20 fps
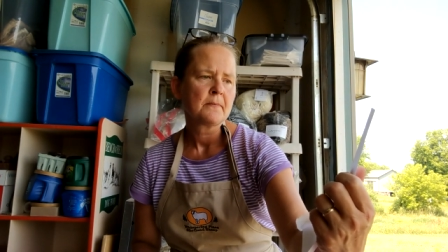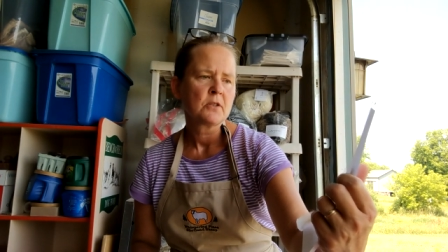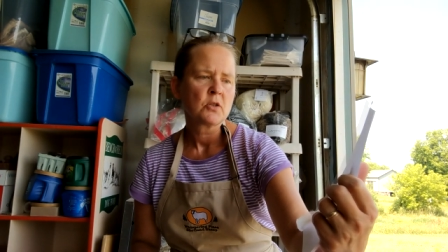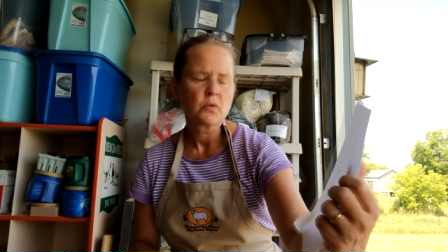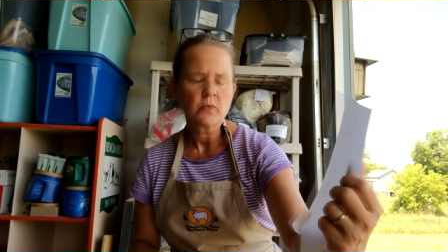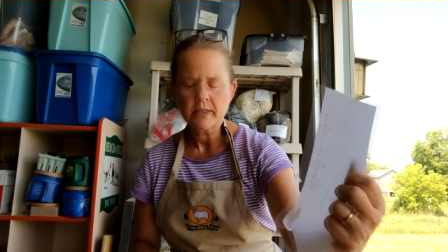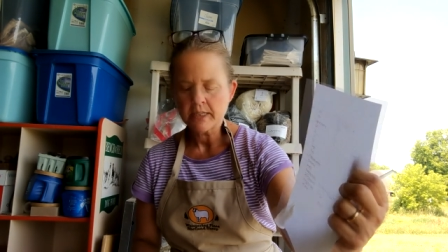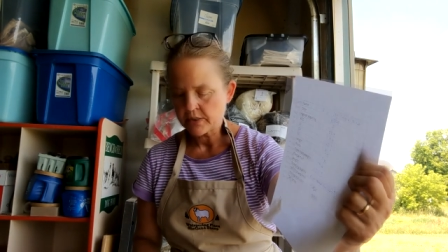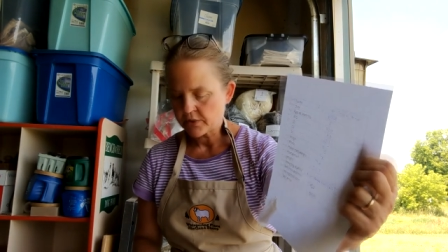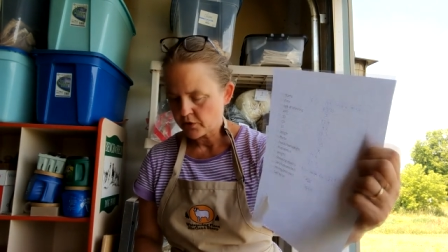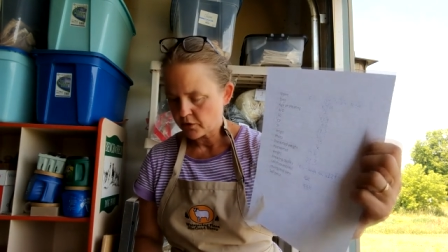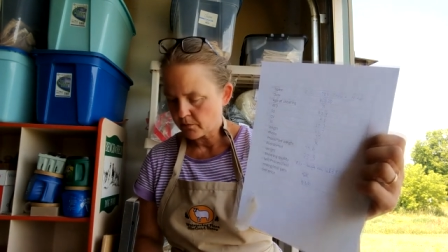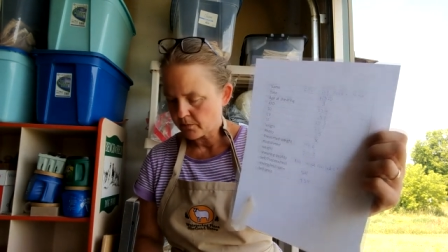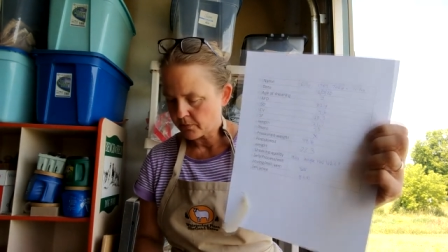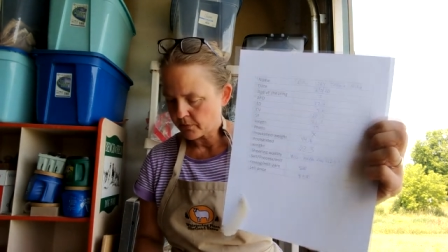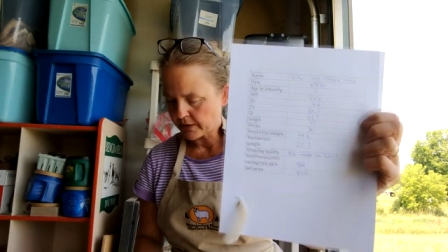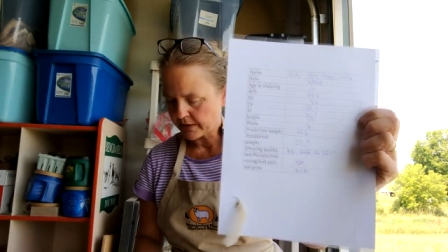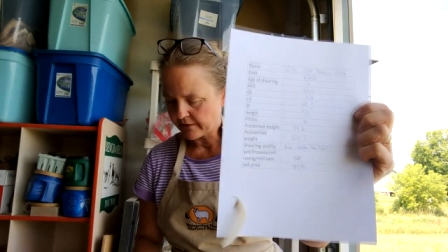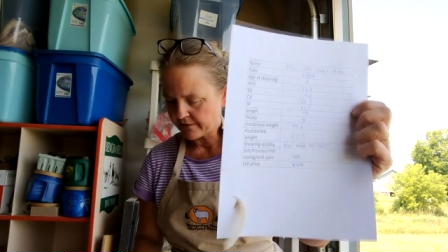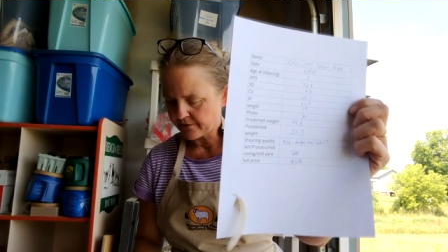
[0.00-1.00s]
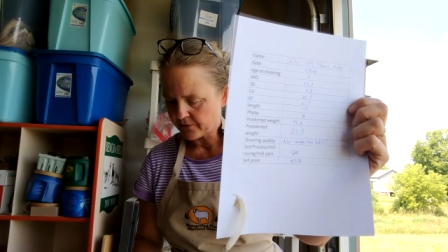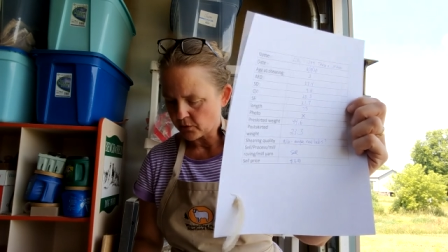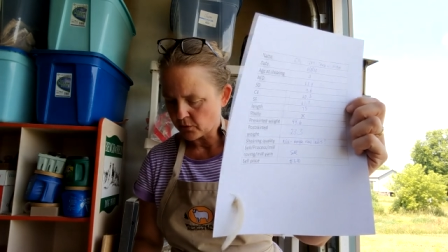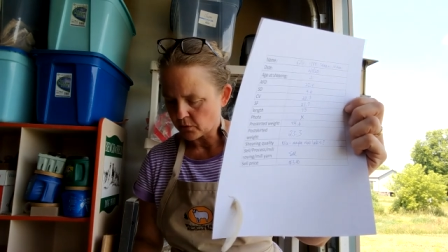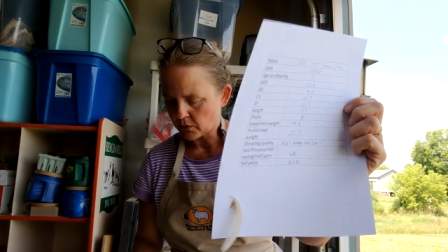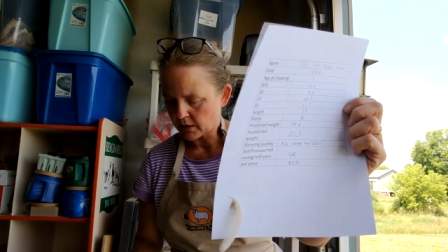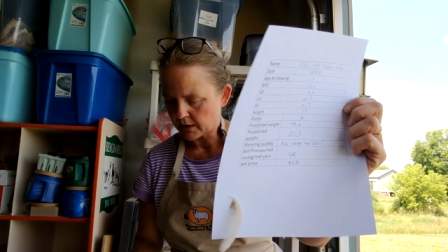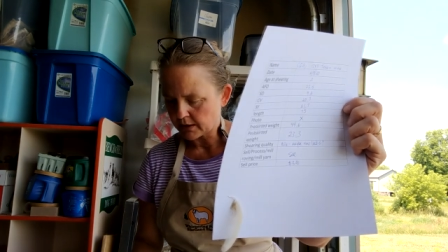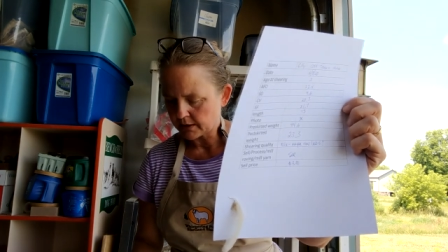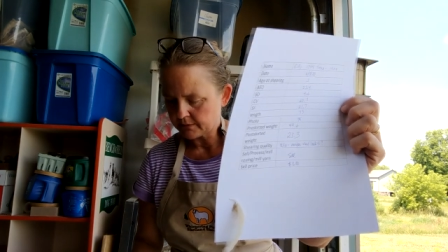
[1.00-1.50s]

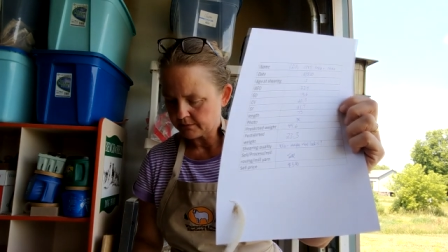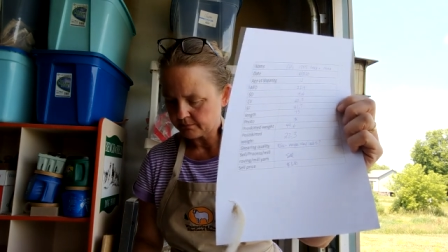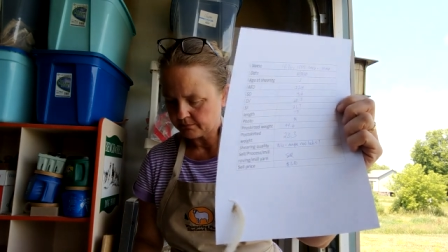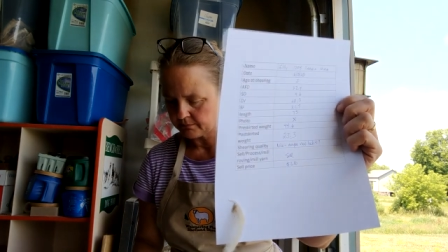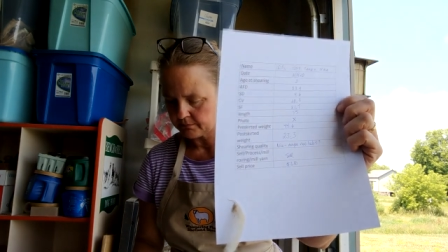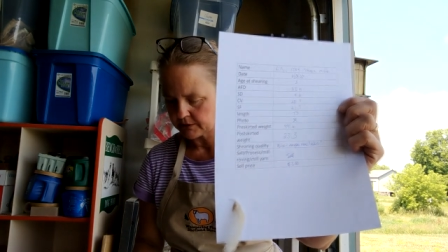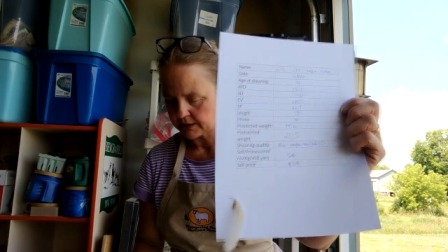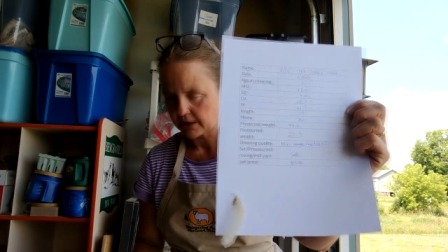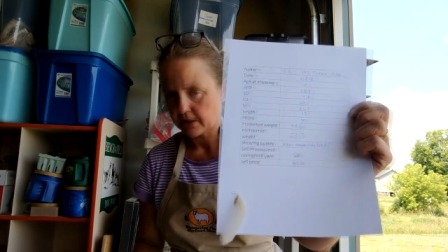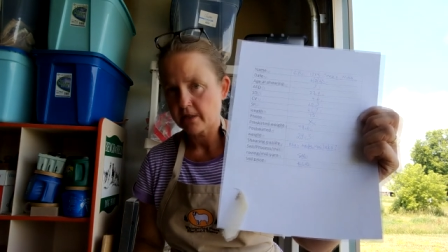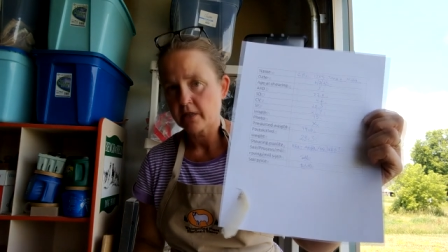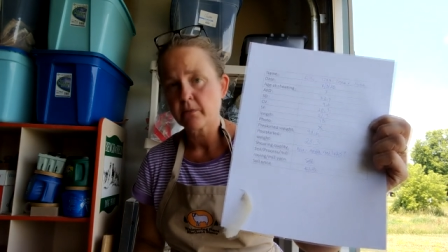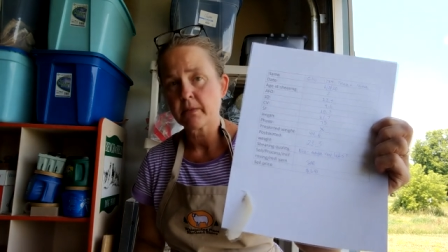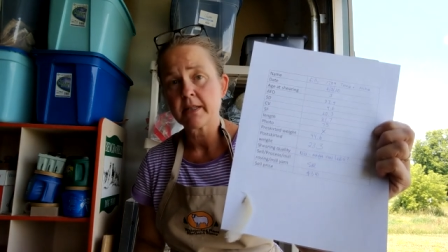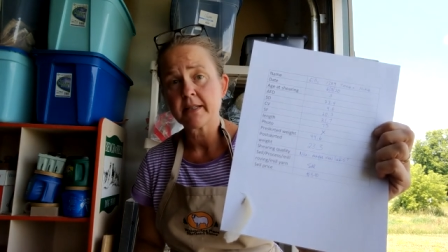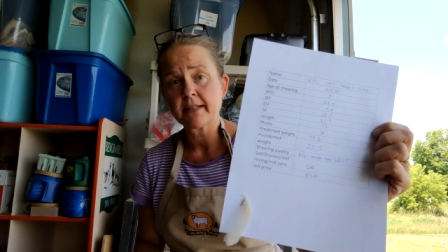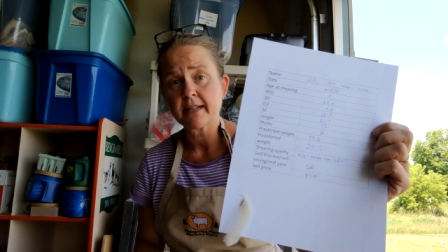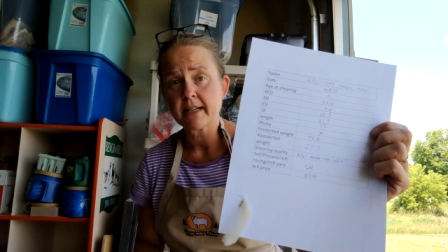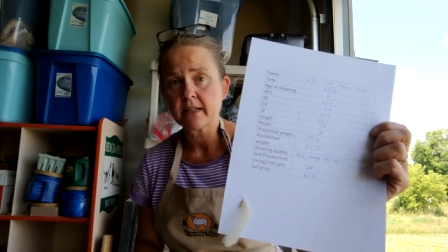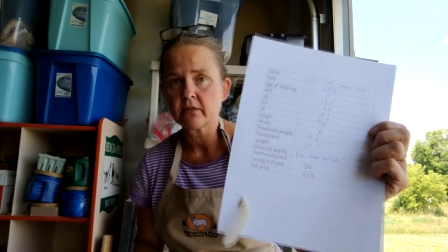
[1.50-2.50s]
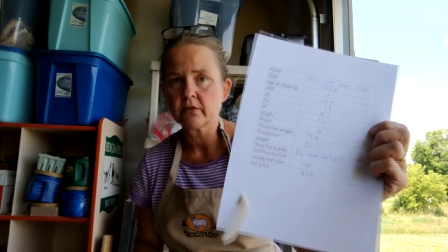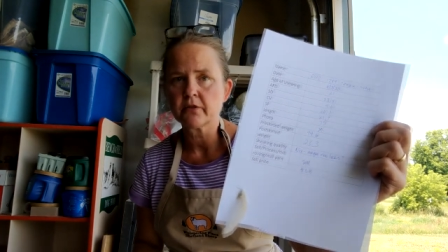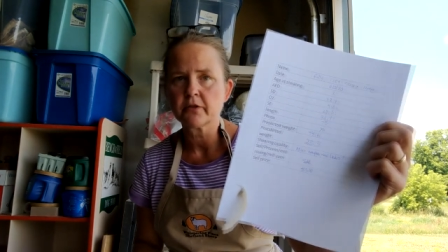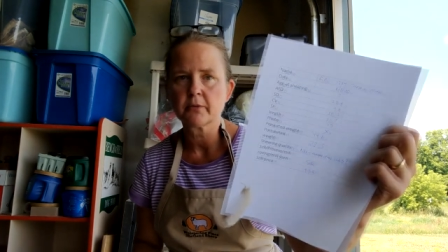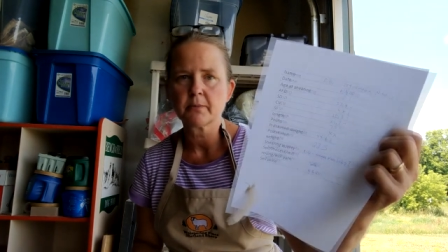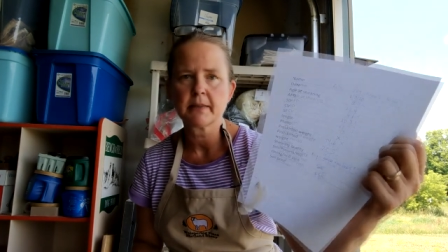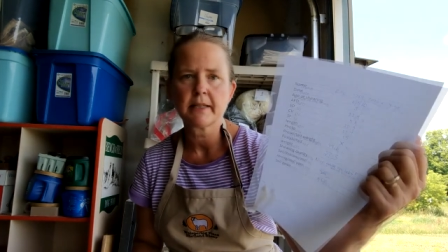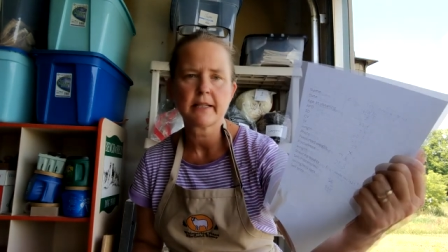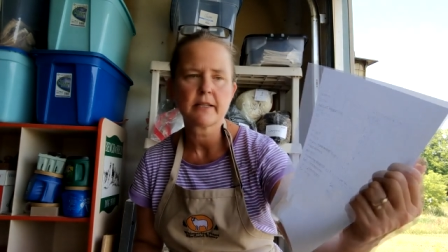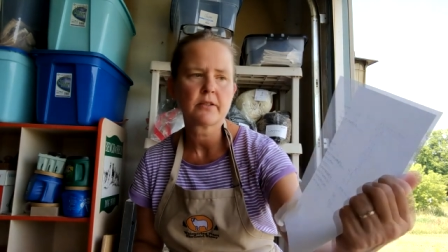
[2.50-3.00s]
22.4, which actually went down
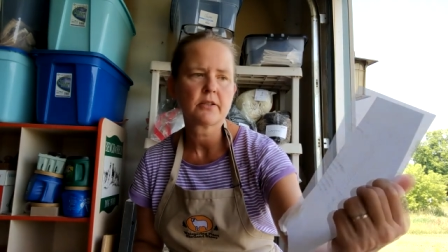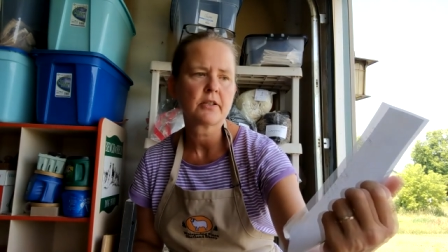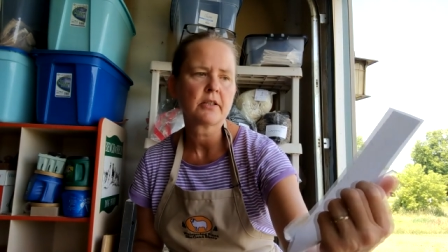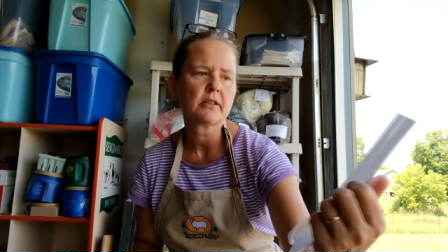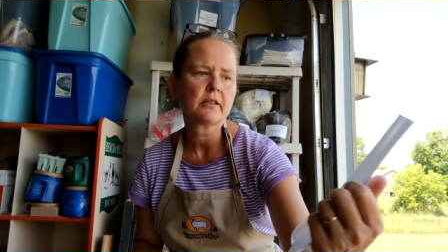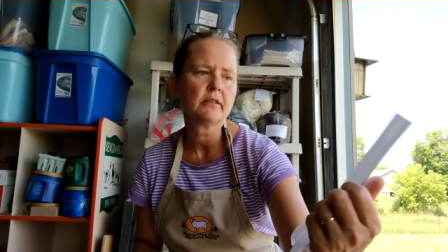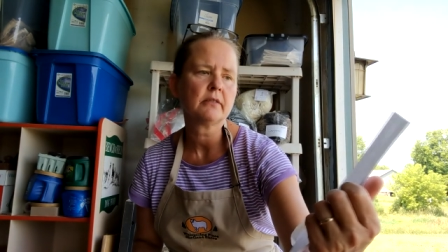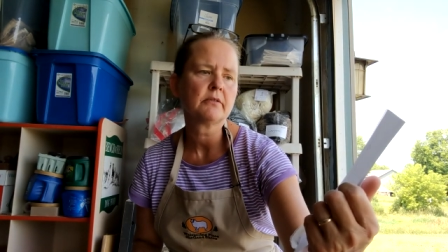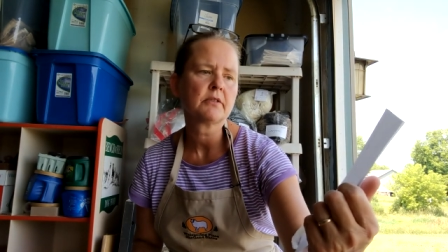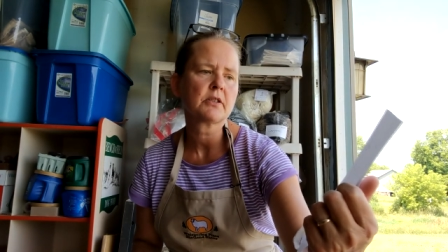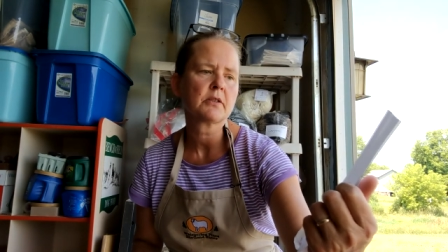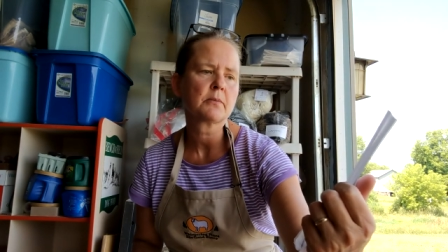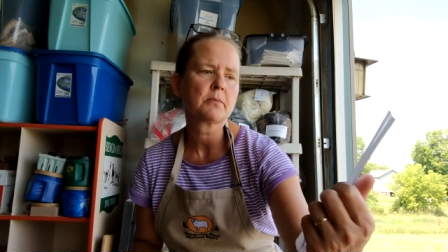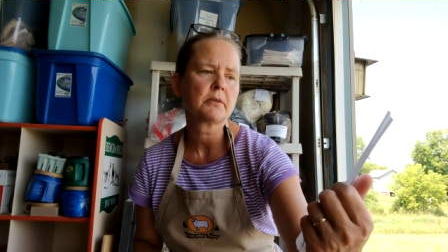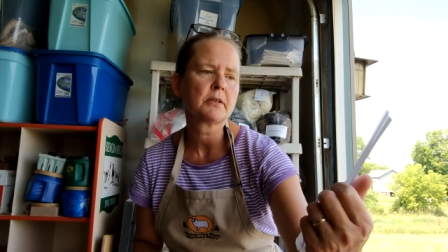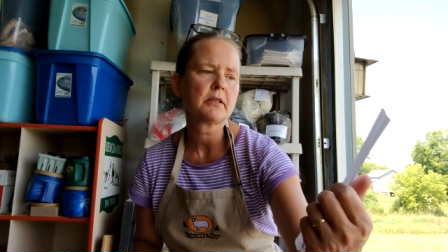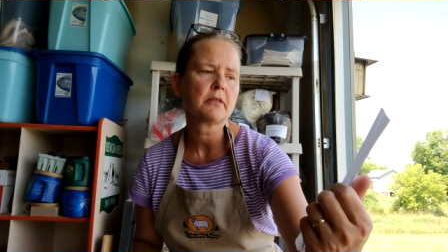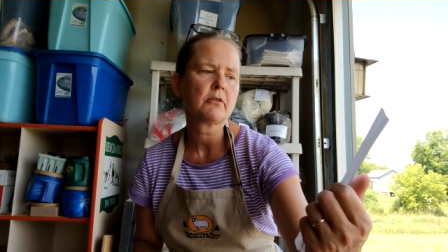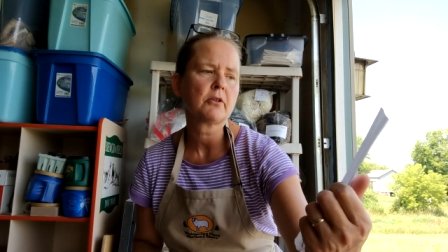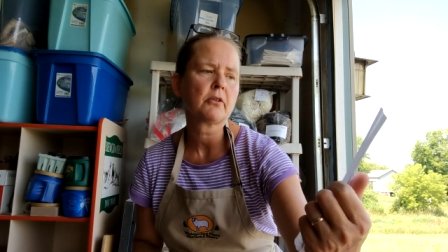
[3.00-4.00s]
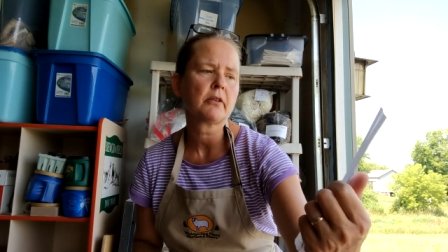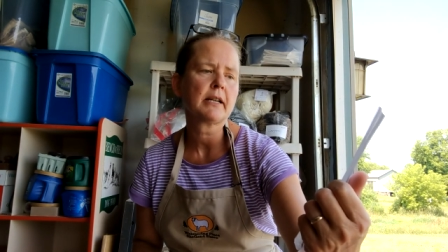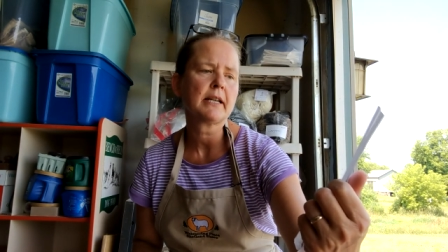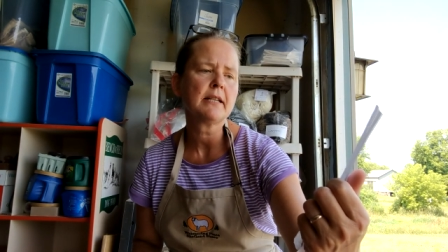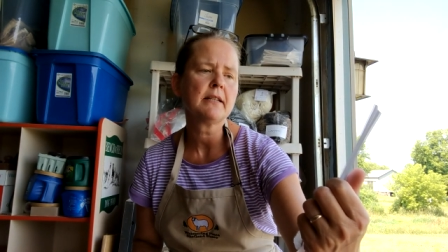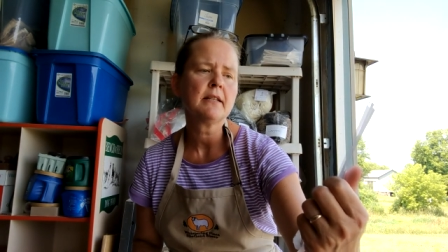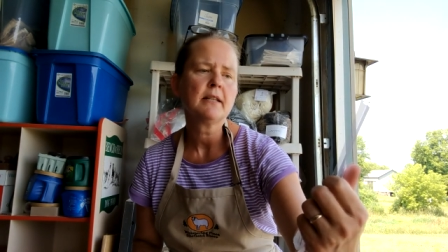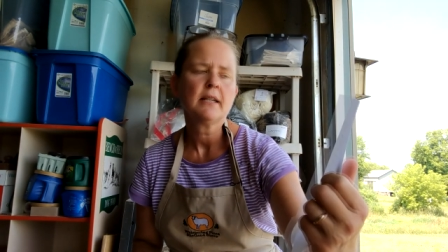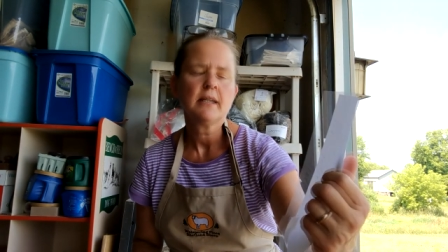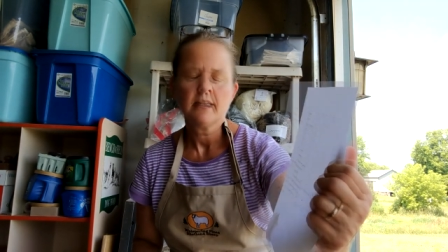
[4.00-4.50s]
from last year, which is pretty great,